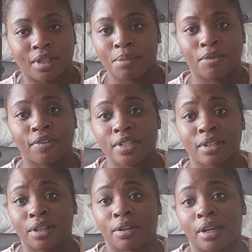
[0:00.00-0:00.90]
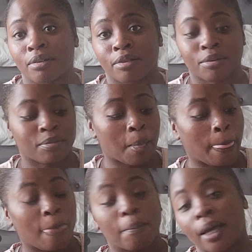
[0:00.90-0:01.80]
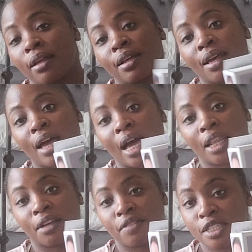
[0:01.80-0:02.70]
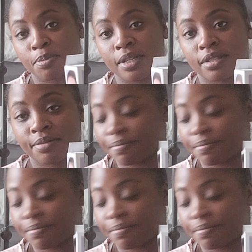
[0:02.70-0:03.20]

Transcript: keep your face clear. I don't know. But I love this piece.